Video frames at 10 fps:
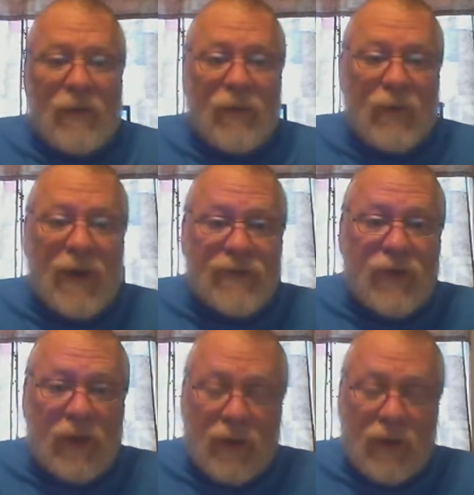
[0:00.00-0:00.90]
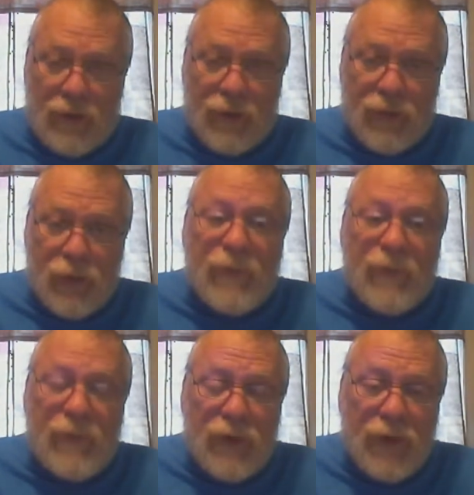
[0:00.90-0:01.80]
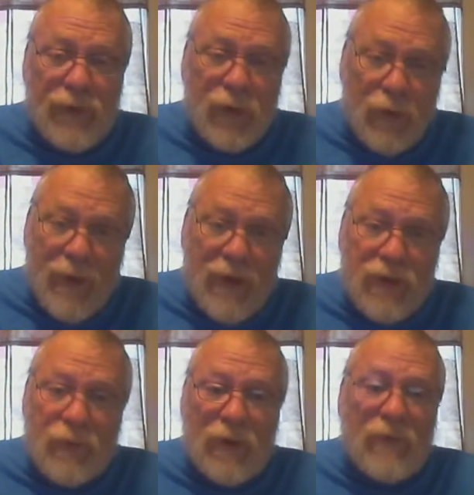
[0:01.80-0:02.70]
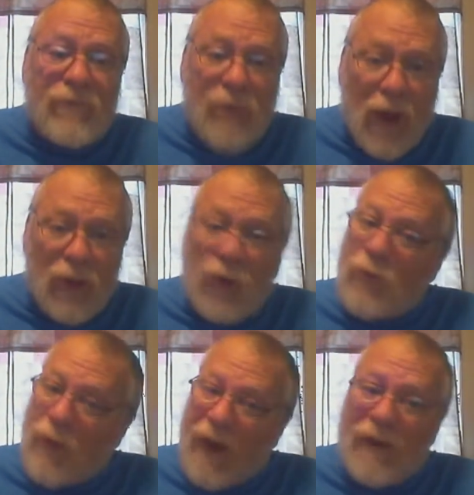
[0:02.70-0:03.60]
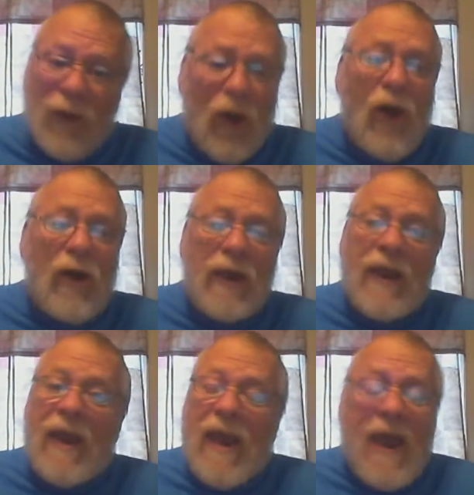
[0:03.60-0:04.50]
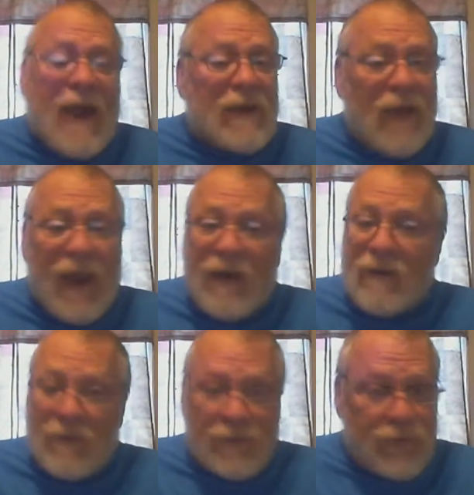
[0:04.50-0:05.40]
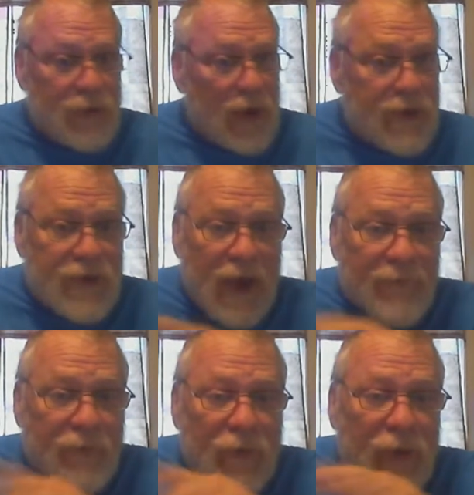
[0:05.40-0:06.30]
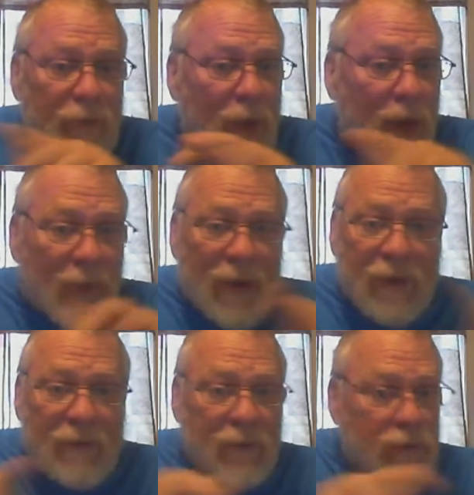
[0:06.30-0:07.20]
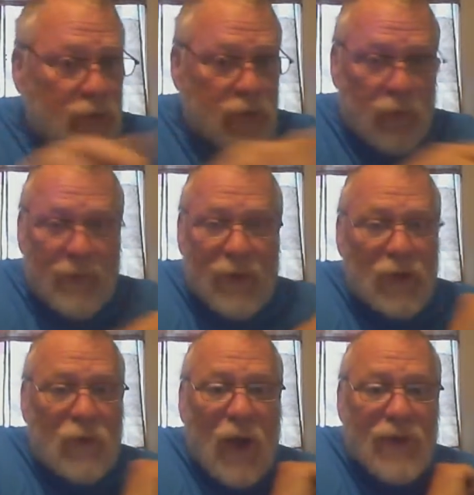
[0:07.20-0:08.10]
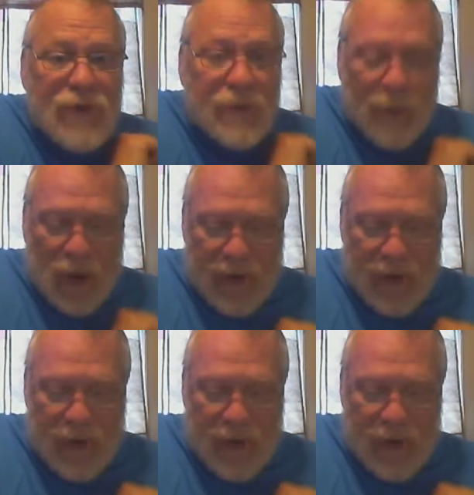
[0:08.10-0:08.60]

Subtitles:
The rest of the little good doobies will follow right along like ducks after their mama, swimming across the pond.